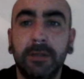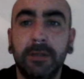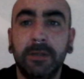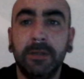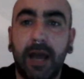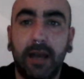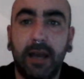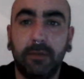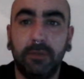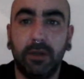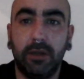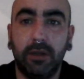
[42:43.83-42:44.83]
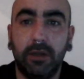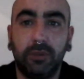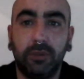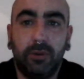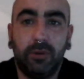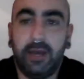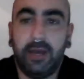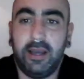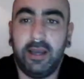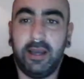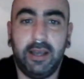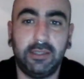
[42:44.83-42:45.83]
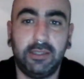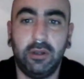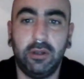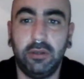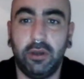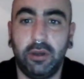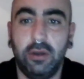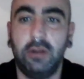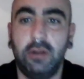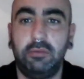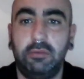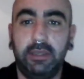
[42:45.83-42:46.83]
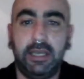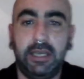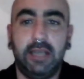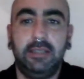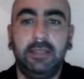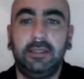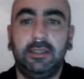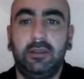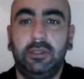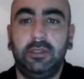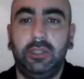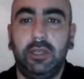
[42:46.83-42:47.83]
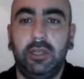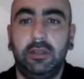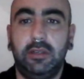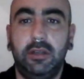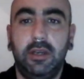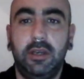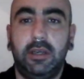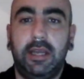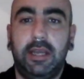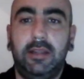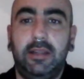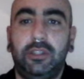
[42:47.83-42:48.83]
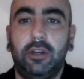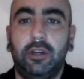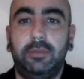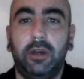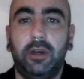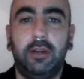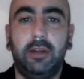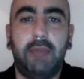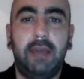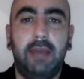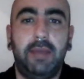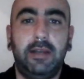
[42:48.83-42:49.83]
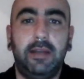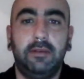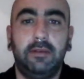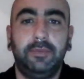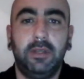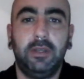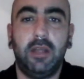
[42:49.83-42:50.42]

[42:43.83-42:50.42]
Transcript: So it's all good, it really is, as long as you can get the job done, in my opinion.